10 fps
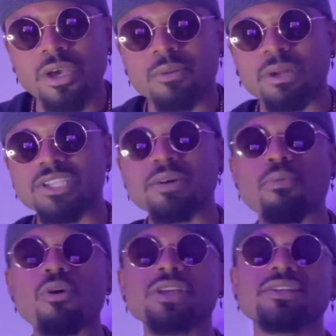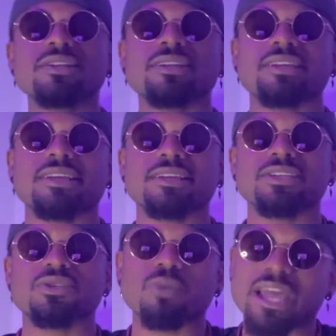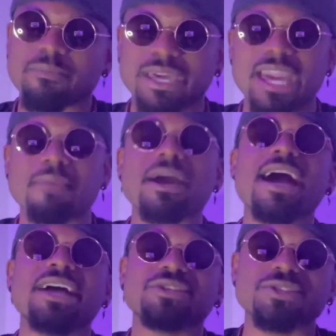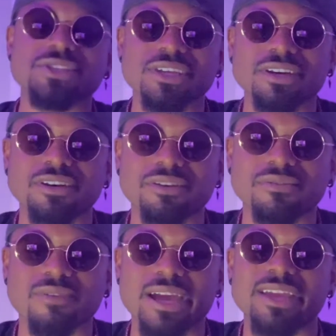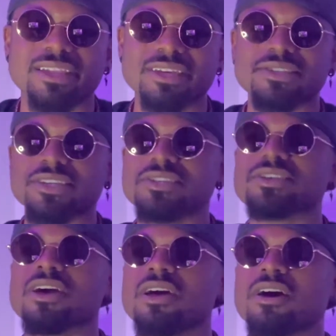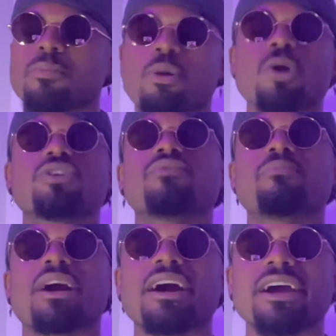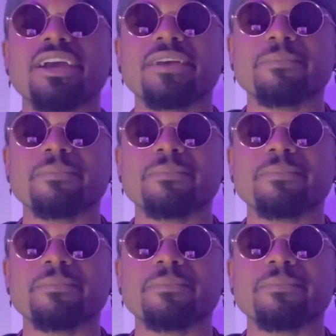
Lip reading: But it's important, this is what I became conscious of, right? And this is a part of my